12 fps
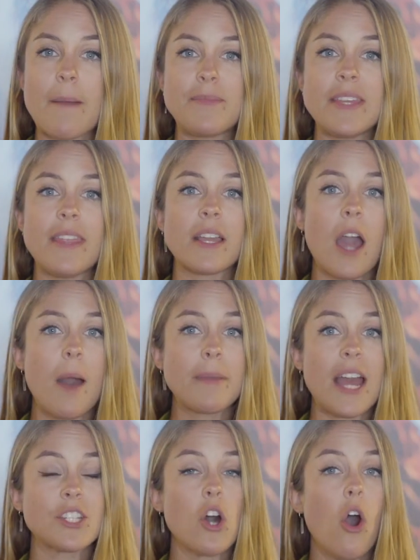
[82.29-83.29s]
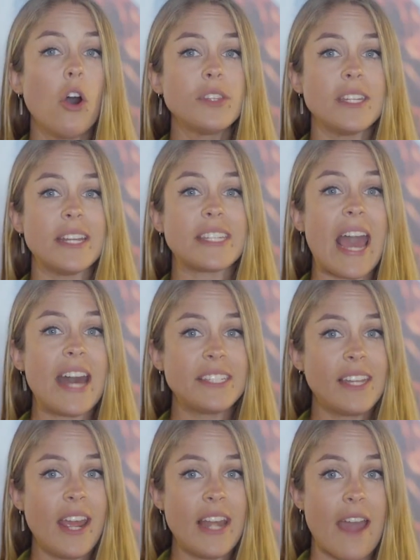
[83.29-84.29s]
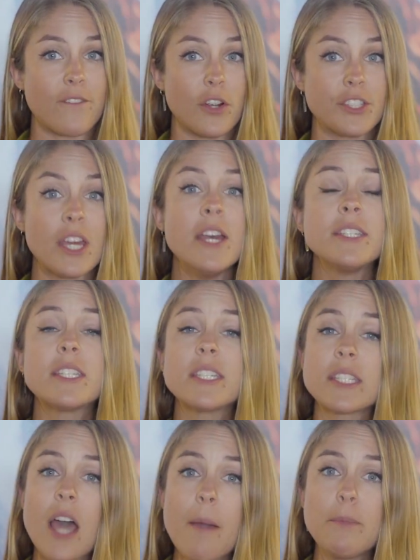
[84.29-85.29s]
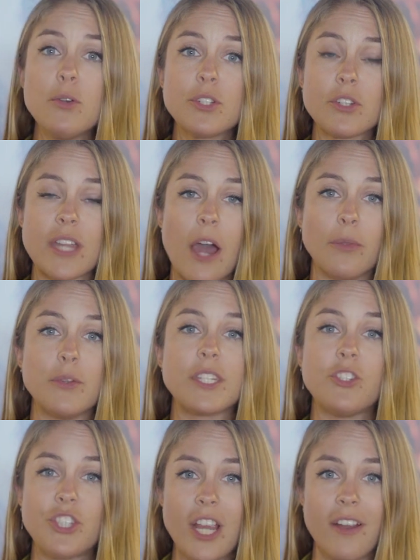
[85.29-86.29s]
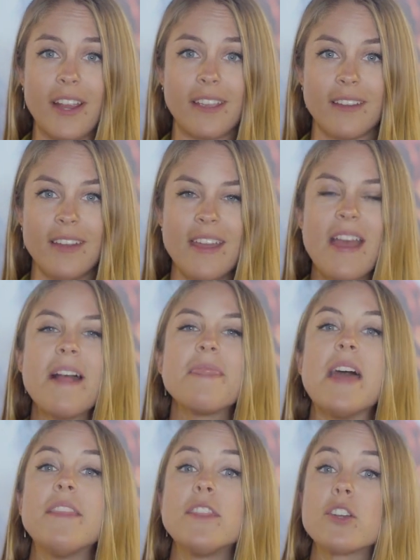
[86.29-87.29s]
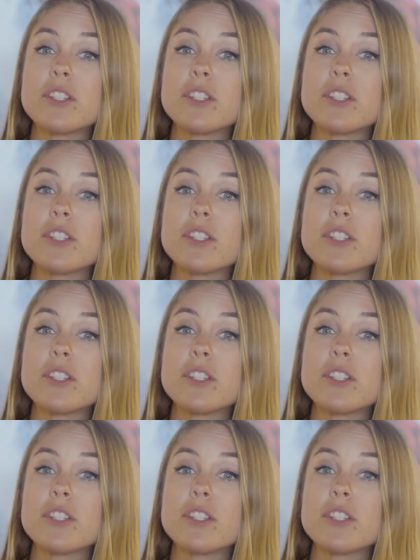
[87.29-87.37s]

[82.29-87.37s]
stepped in that Comcast halted its asinine efforts to stop user downloads and sharing. Then